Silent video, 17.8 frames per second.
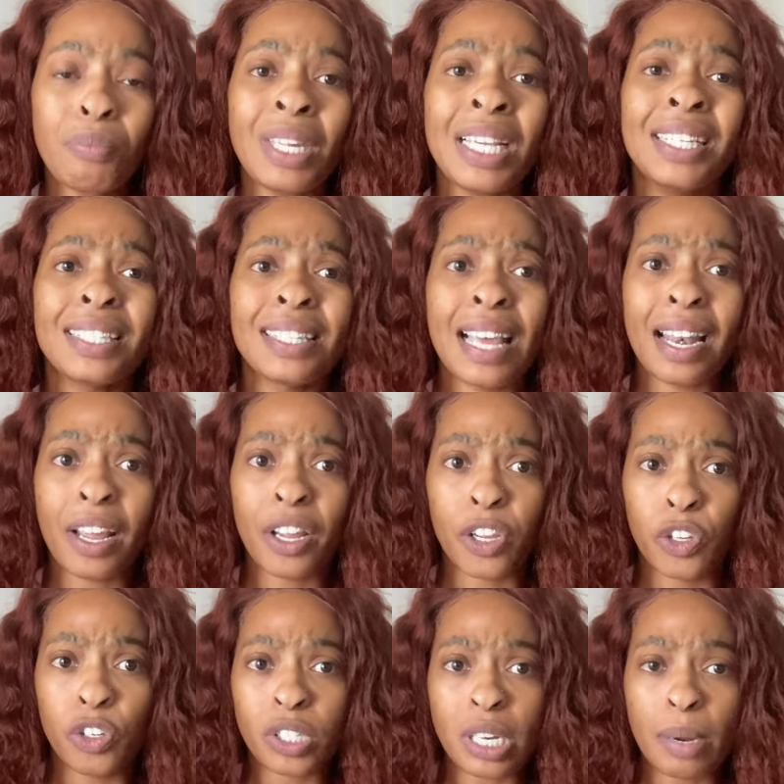is that
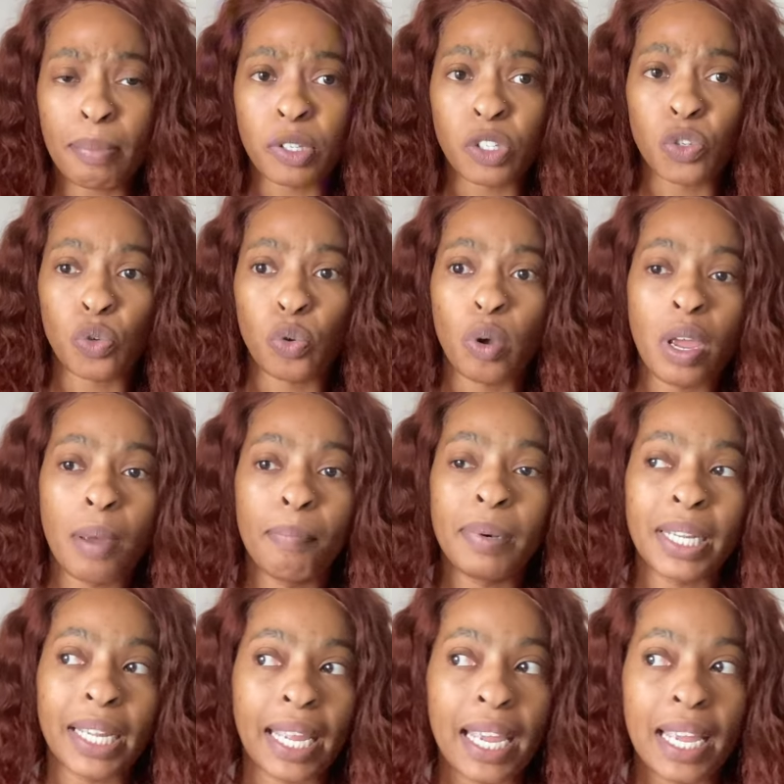accused number two
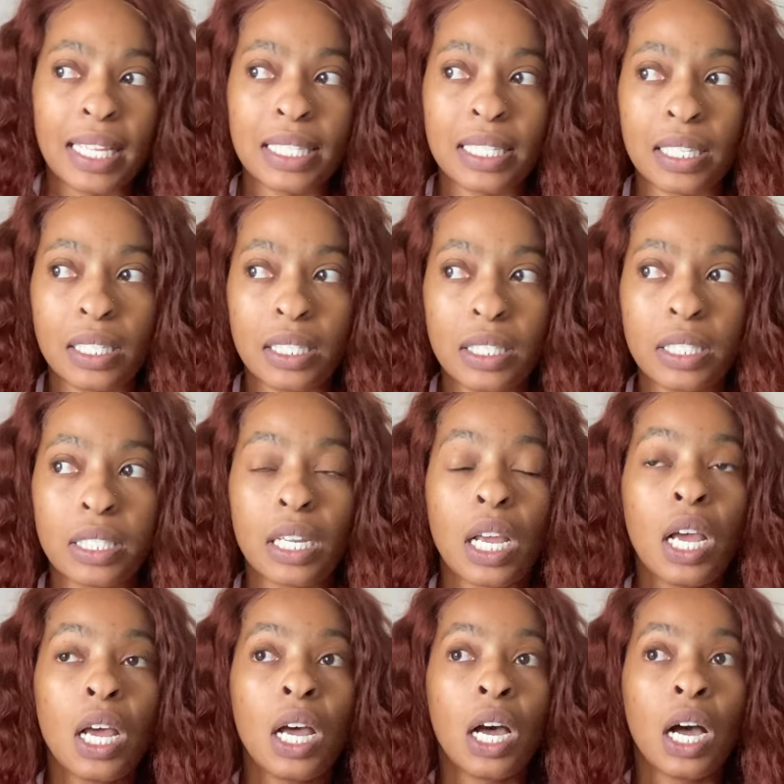implicated
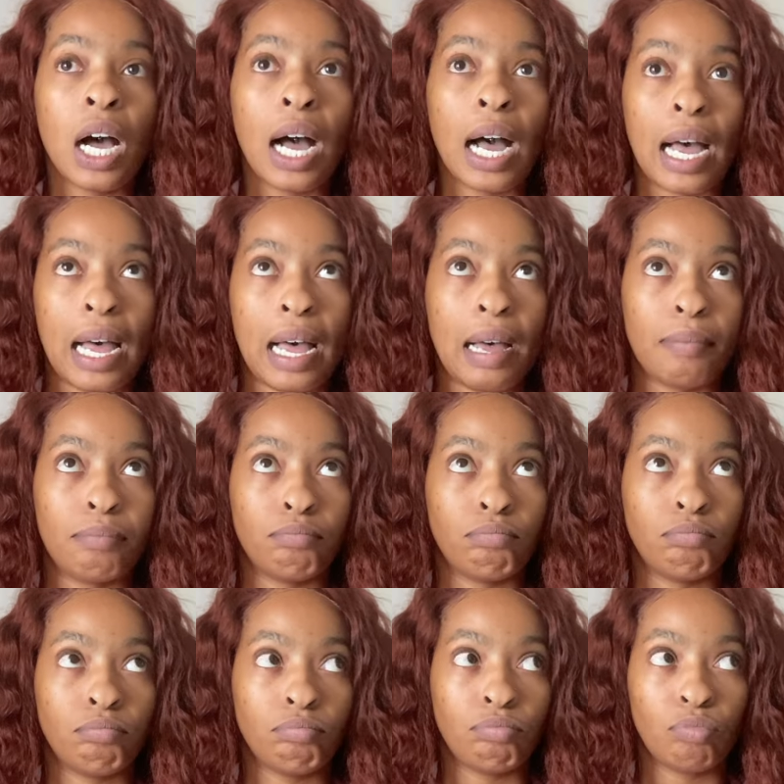
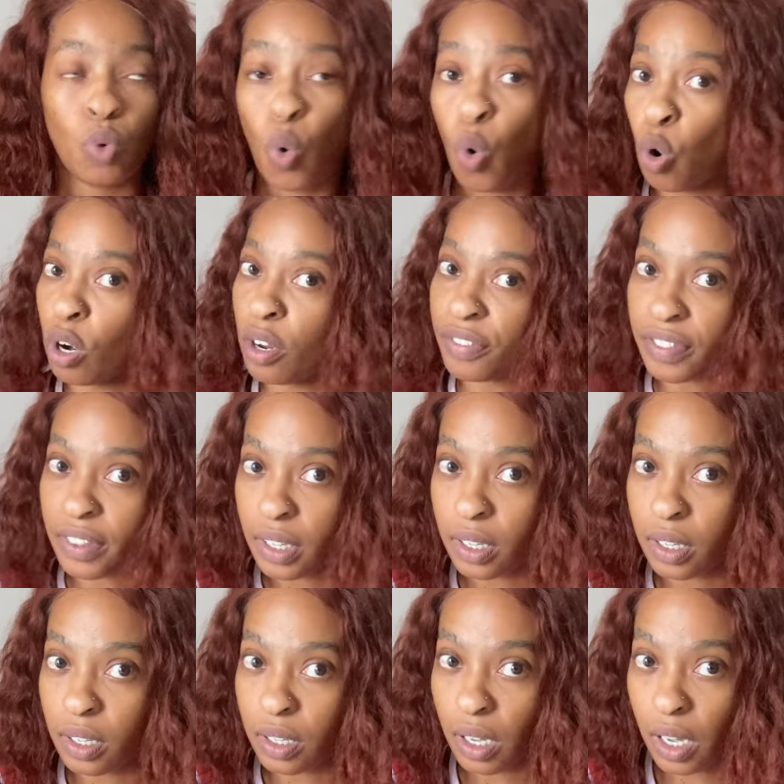all of
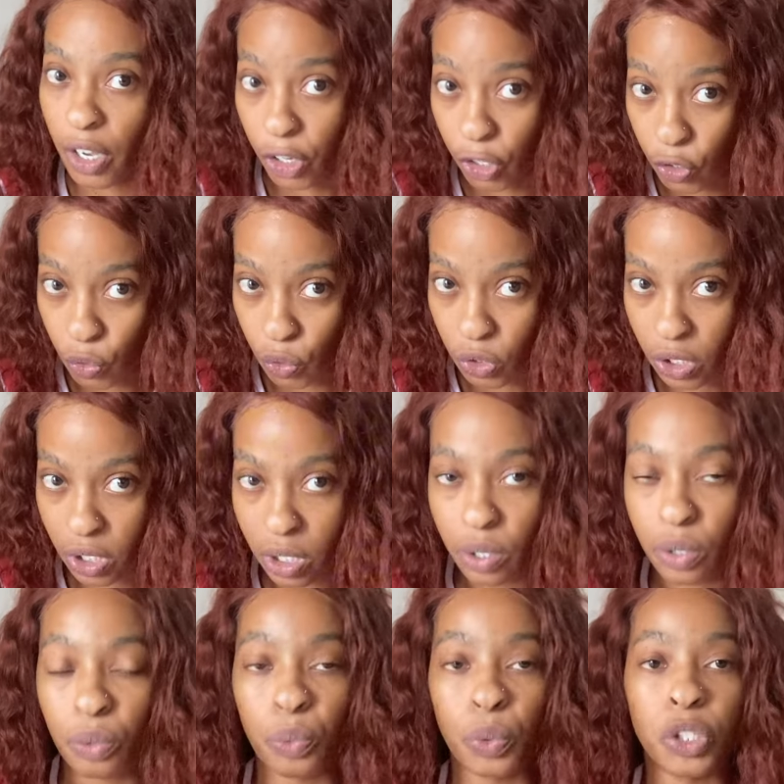the accused,
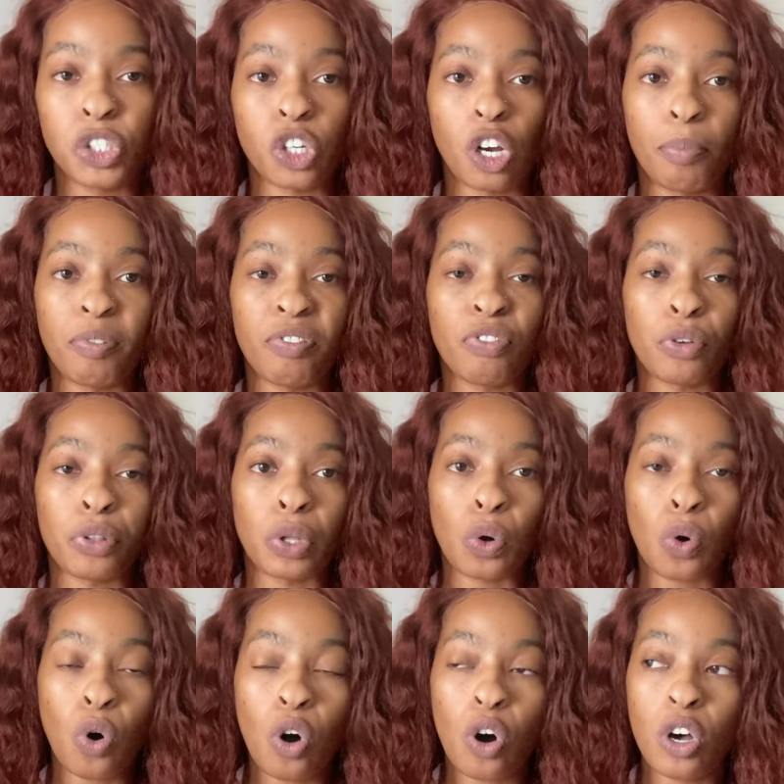which are before the
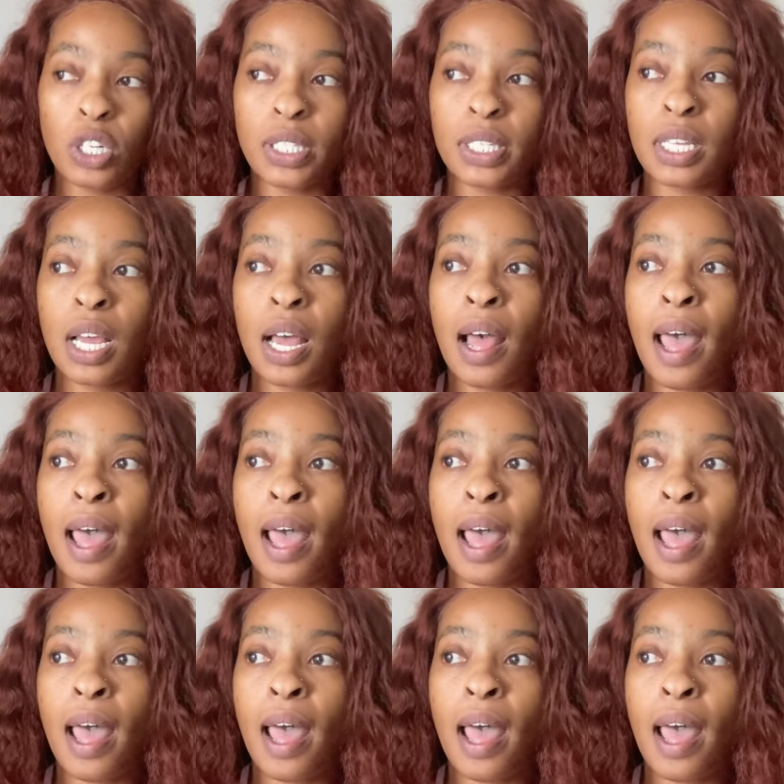courts.